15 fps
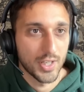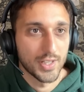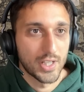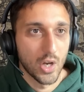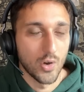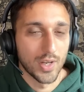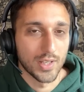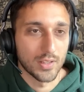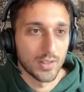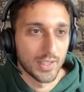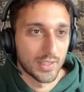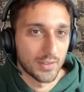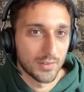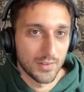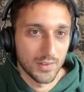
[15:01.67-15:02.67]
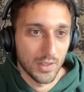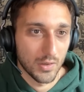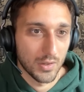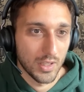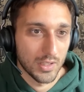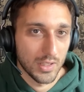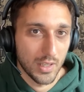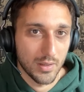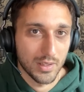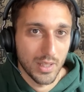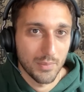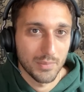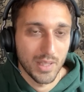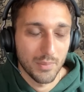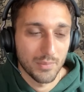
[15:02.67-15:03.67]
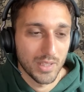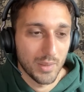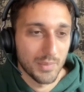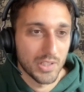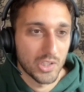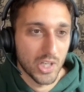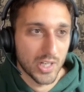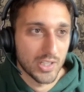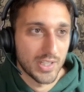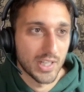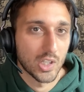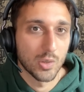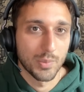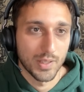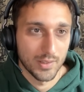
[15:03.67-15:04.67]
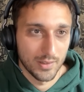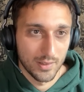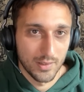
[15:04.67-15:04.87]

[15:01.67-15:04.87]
like going like, you know, let me check Deribit